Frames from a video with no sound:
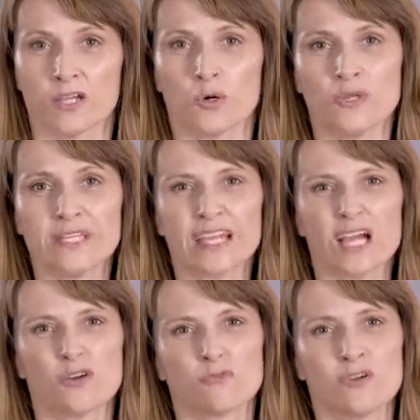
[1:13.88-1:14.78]
We can get
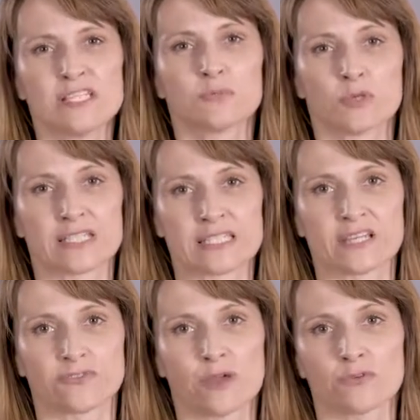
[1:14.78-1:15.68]
a reasonable idea
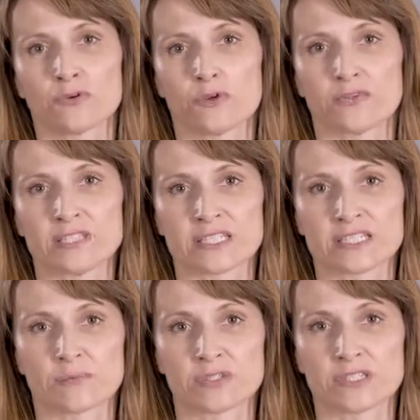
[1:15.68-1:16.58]
of whether or not these
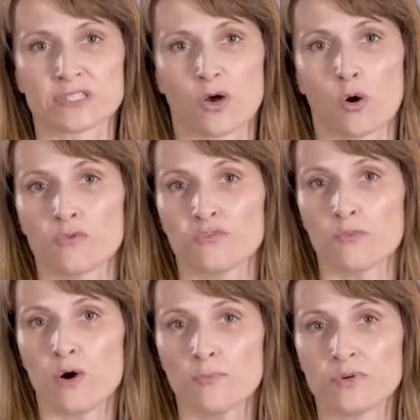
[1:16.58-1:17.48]
assumptions hold for
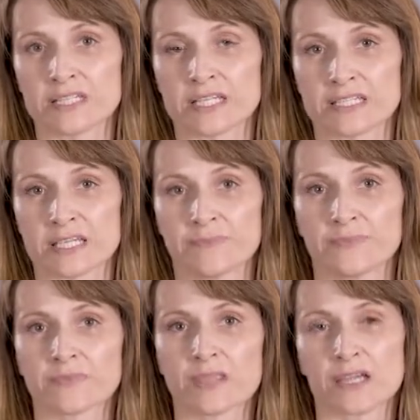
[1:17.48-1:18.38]
one predictor
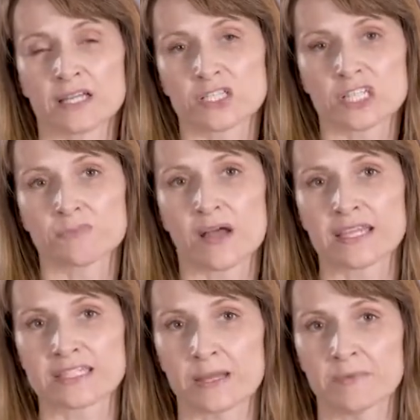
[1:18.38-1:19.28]
just by
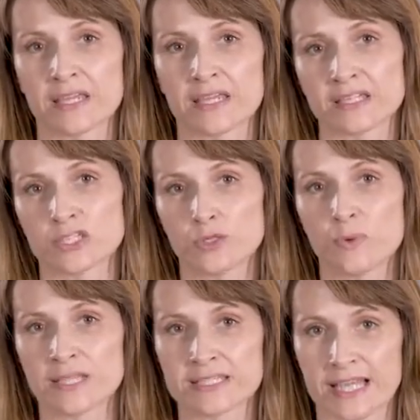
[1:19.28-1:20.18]
examining a
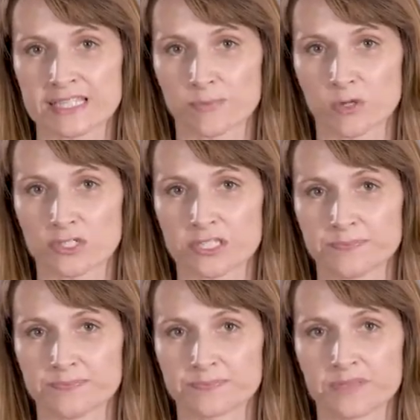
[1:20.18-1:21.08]
two-way scatter plot.
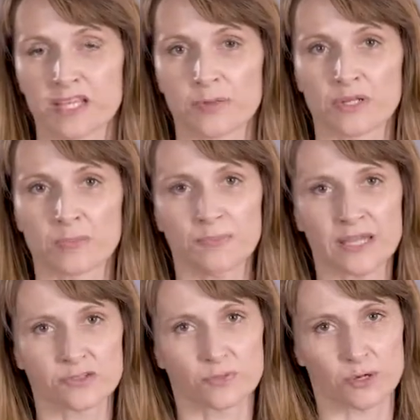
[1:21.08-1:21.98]
But a
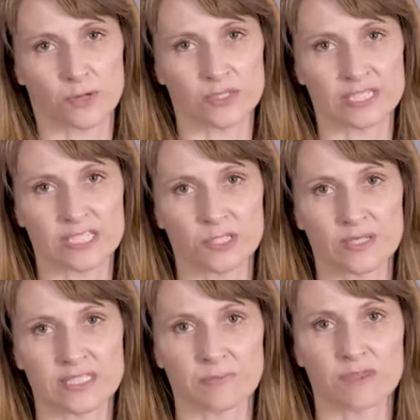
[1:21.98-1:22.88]
better approach is to
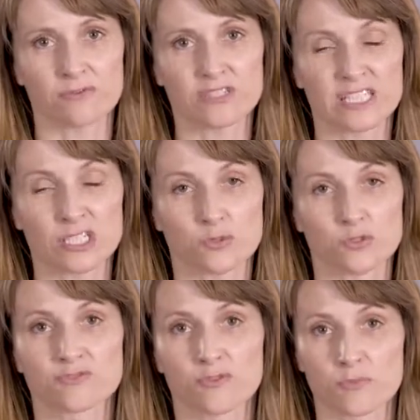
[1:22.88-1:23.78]
examine the
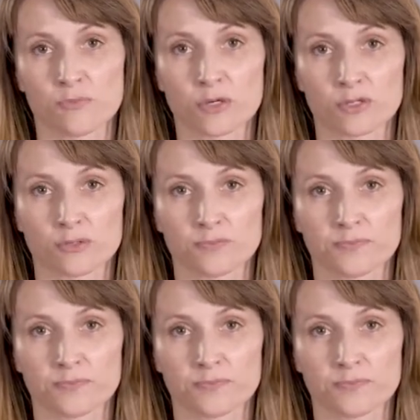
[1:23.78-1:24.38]
residuals from the model.